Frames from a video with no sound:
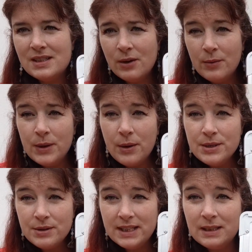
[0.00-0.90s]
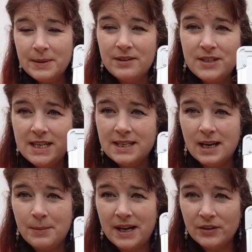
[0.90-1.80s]
So if we go into a little bit of
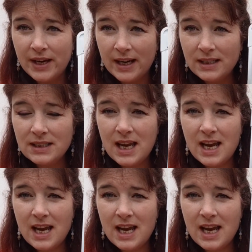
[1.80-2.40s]
detail about that,